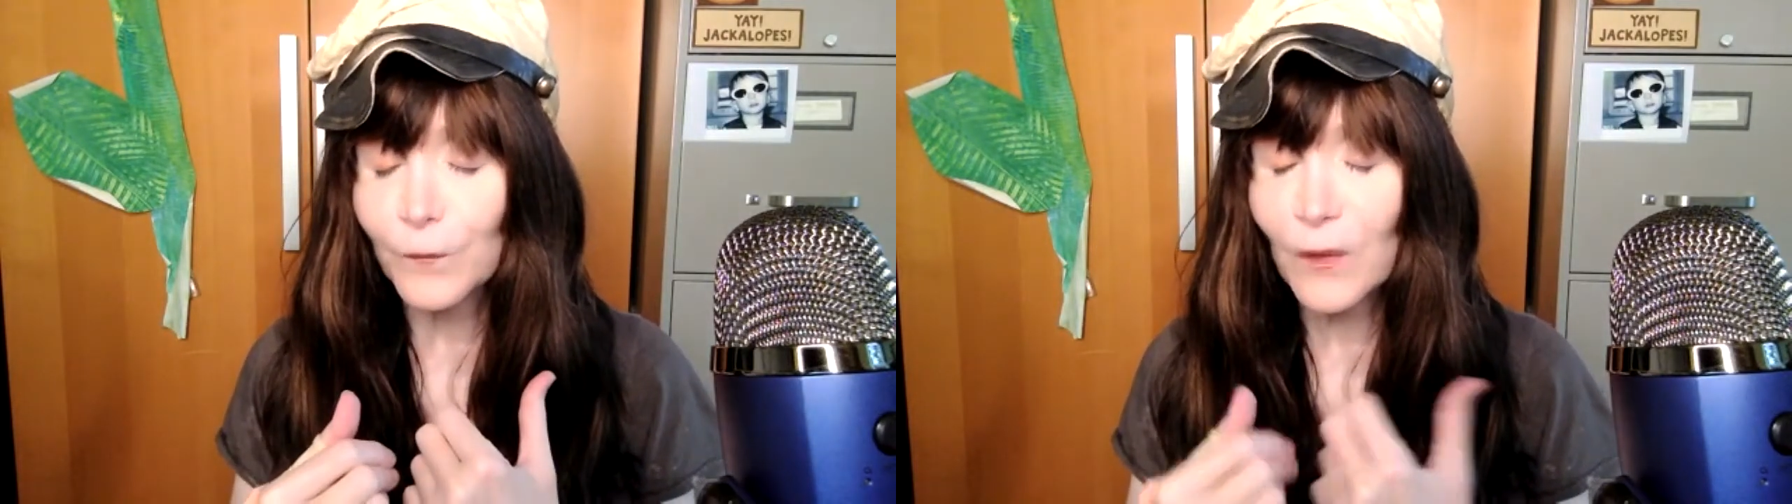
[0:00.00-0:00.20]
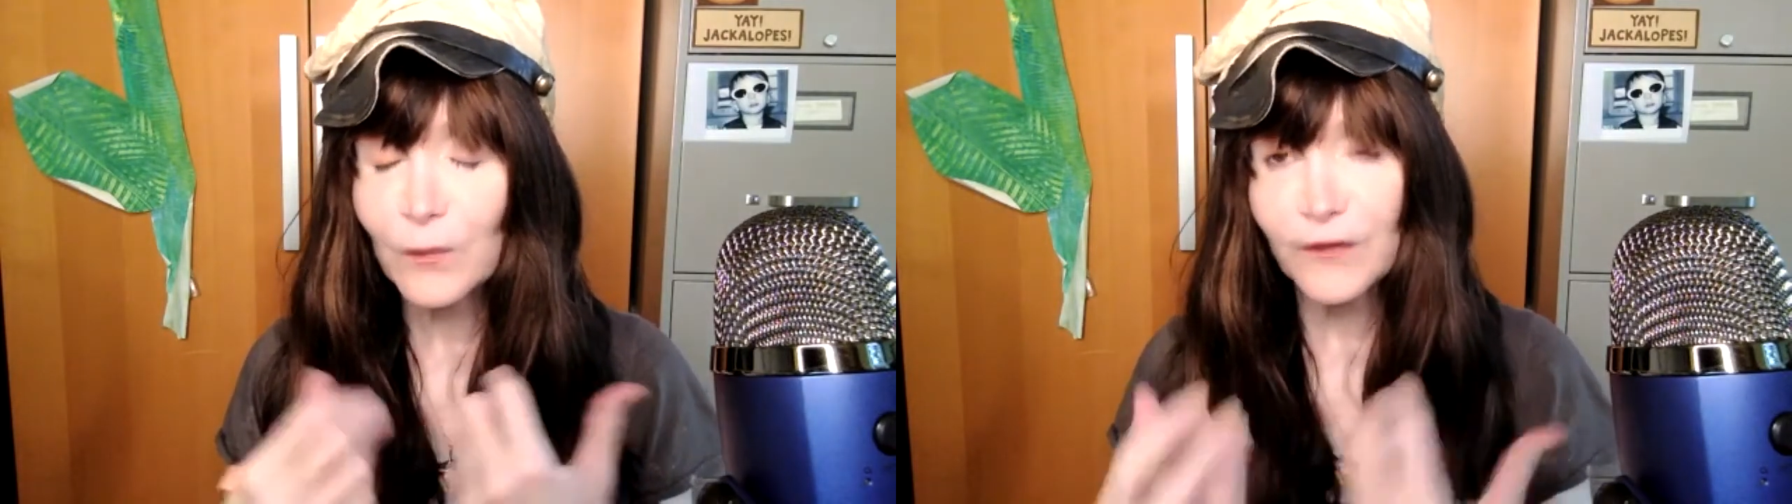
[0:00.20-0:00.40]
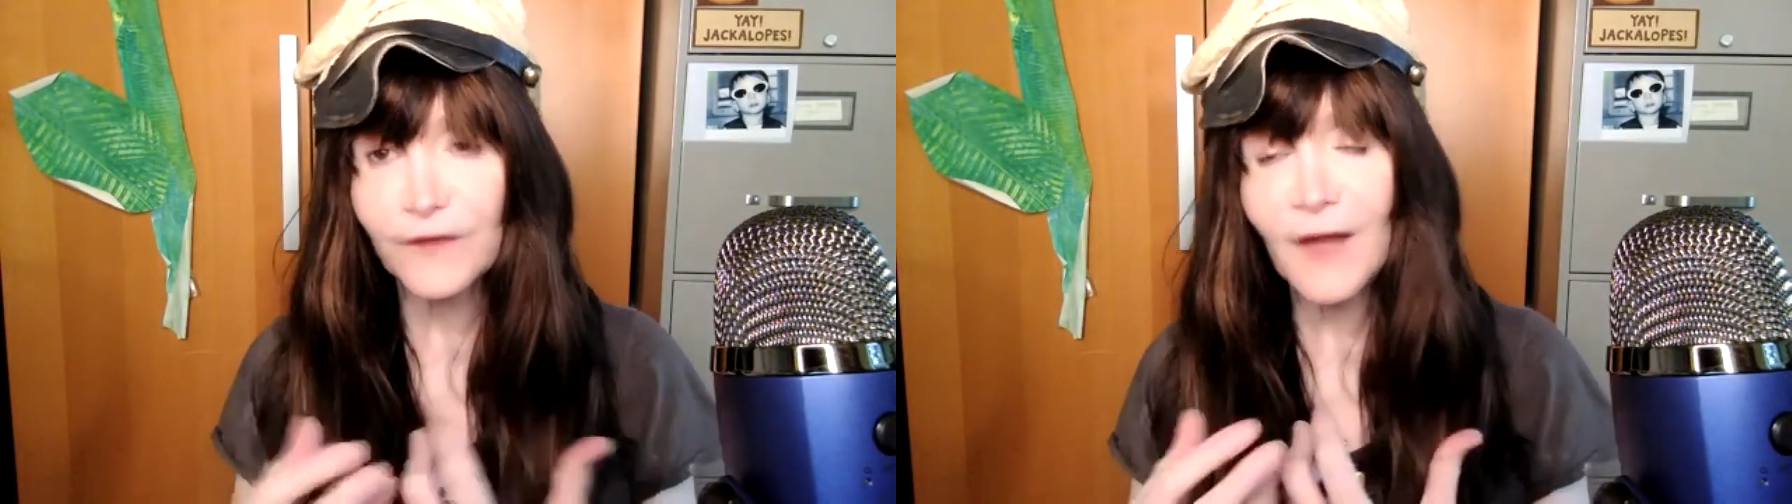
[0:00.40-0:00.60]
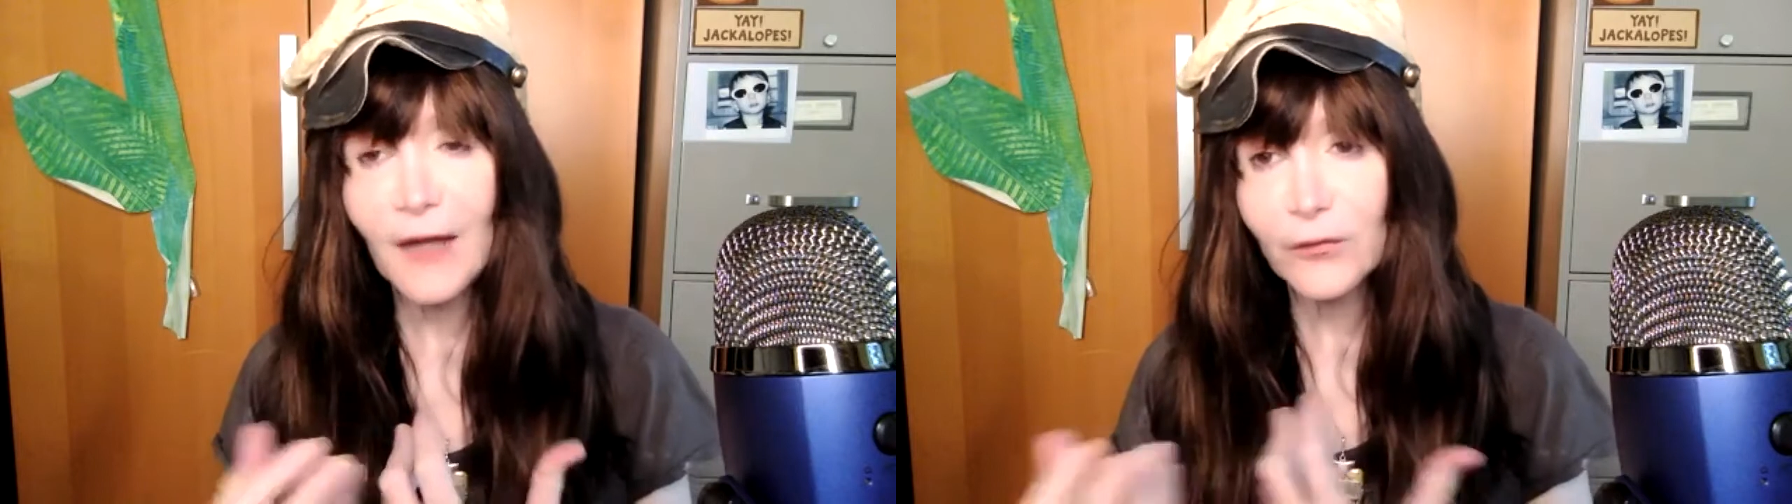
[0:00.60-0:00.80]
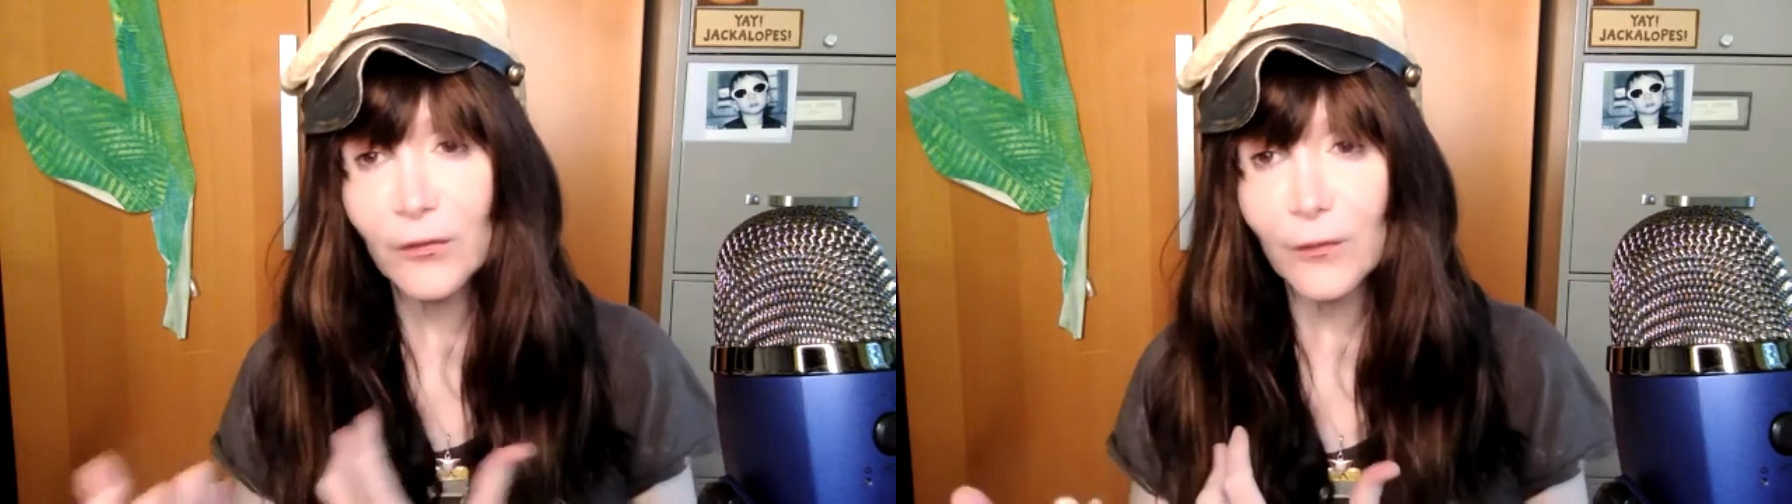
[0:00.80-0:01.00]
which is
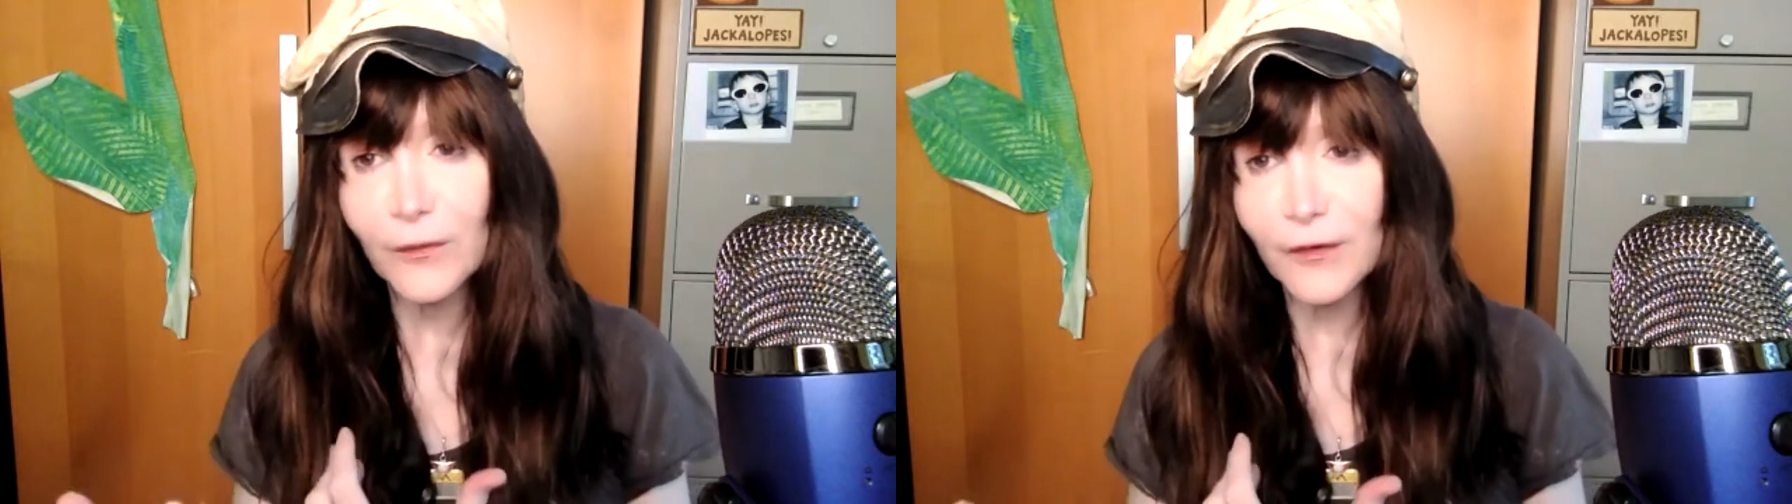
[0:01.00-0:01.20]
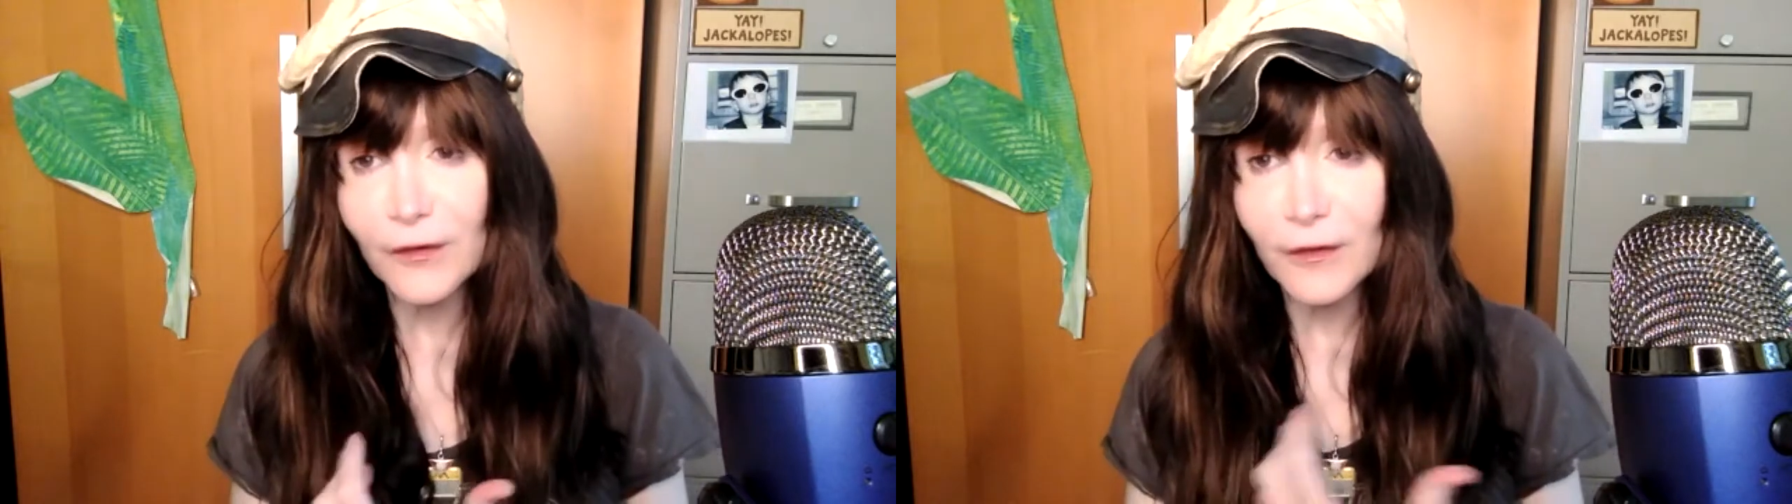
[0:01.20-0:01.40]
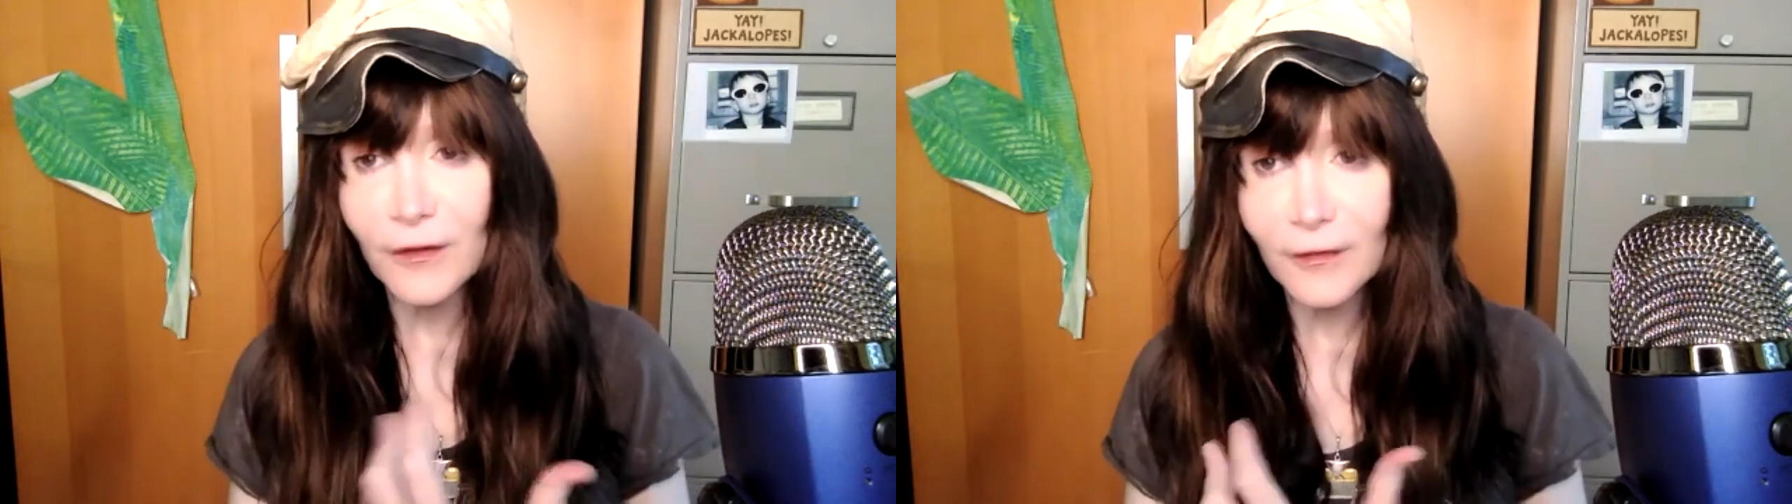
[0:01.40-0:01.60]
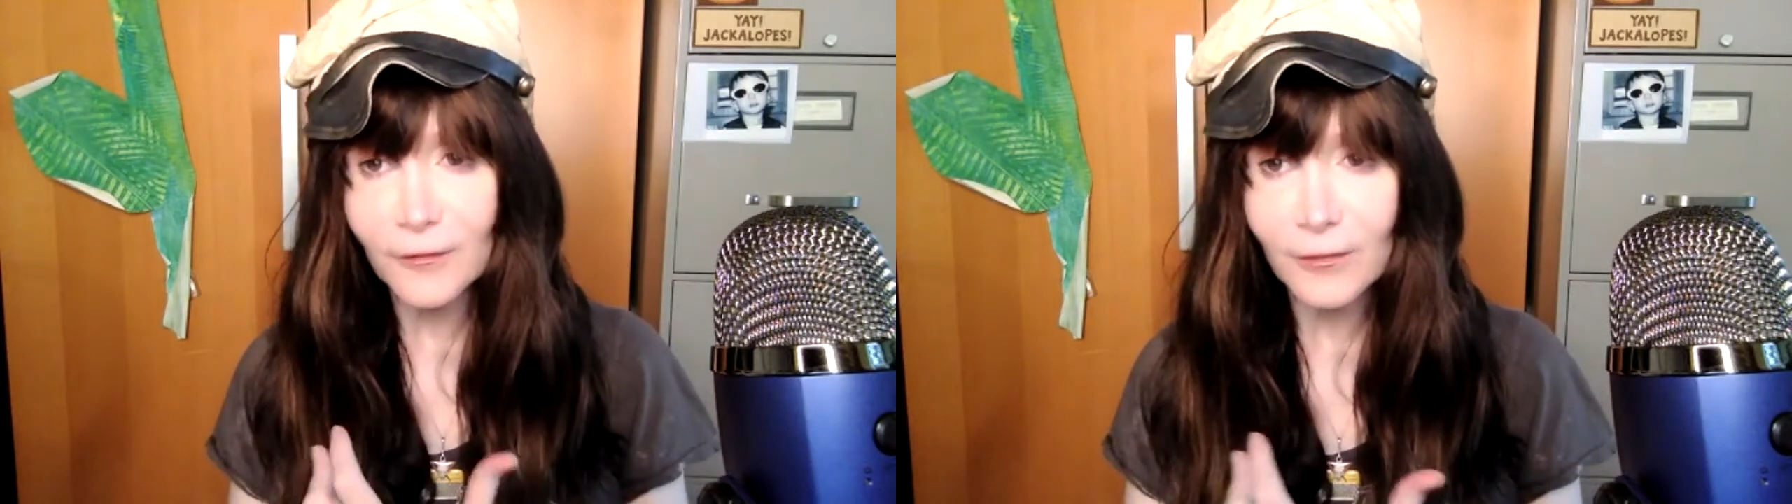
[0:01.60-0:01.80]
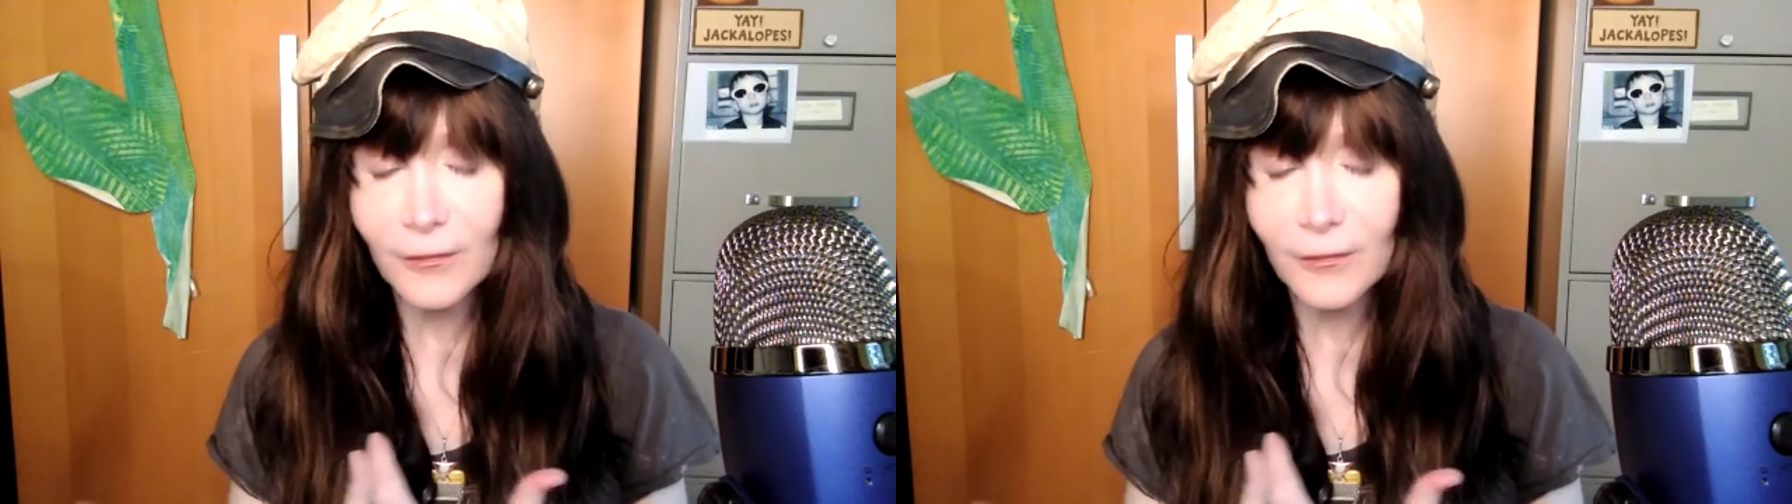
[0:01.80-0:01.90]
natural with a